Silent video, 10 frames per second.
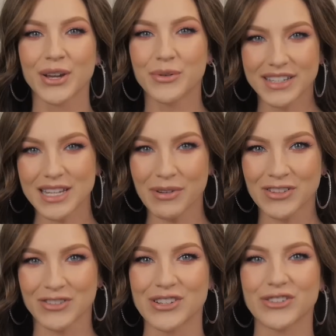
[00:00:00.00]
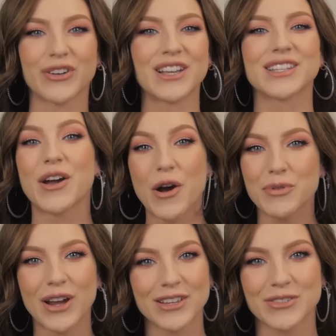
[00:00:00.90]
What is up, my stranger friends? I
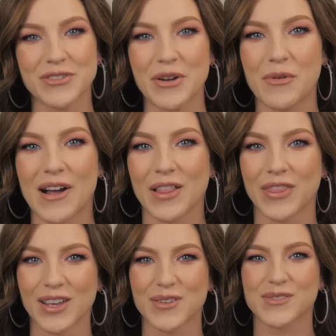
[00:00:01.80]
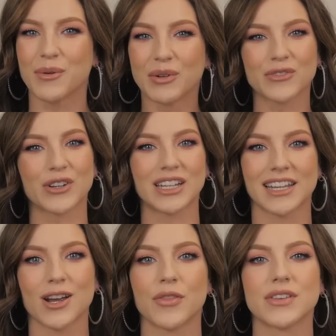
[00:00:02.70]
hope you guys are doing well. Thank you so much for
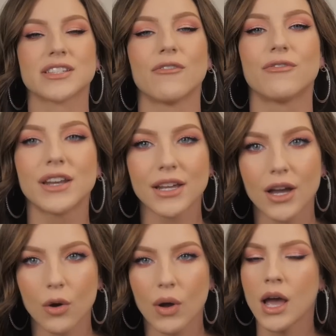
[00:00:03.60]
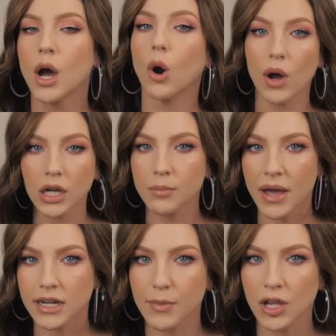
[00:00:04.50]
clicking on this video. Welcome
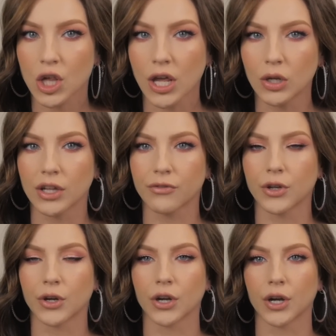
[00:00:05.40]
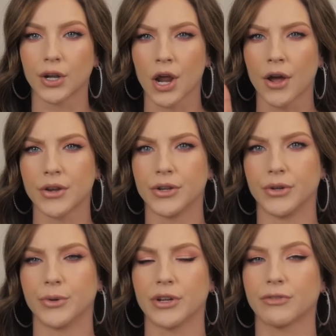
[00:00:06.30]
back to my channel if you're not
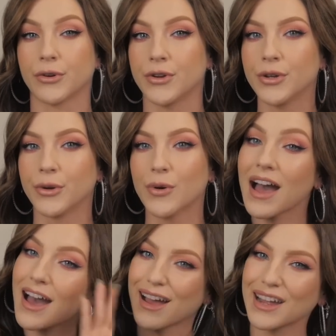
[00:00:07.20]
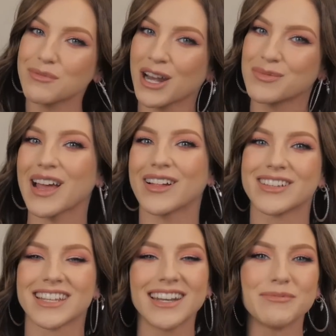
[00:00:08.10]
new. If you're new, hi, my name's
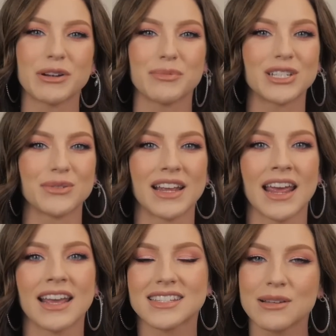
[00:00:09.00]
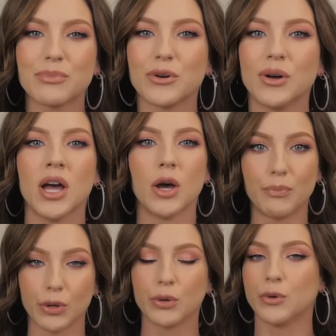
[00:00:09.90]
Alison. I'm going to be doing a simple
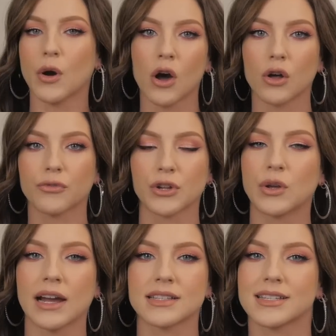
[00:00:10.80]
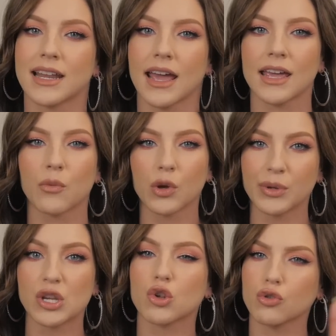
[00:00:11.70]
Boohoo haul for you guys today. It will
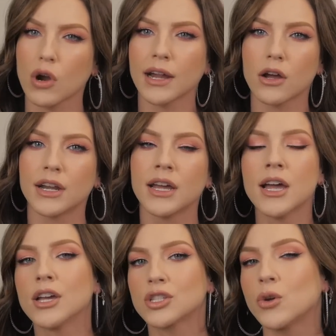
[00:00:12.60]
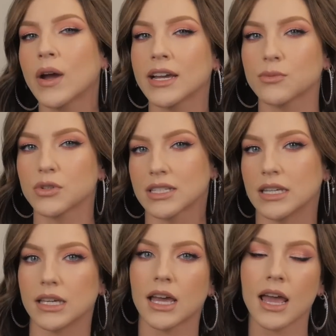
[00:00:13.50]
be try-on, so you guys will
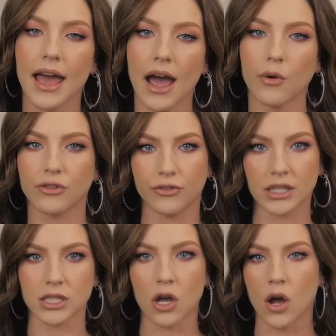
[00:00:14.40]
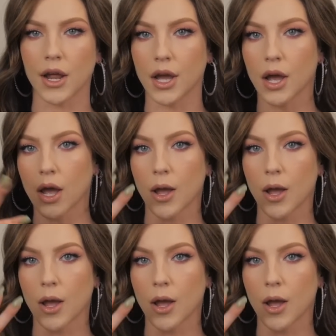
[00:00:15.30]
see how it fits on